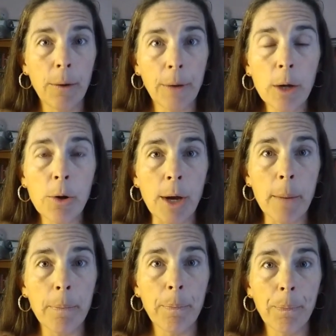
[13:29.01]
field
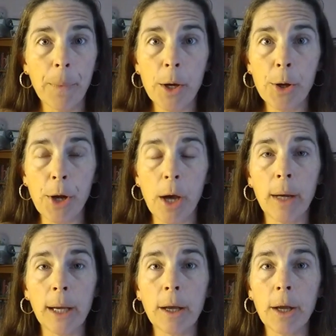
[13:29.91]
trip,
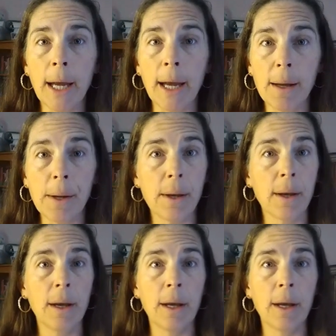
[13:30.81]
showing your kids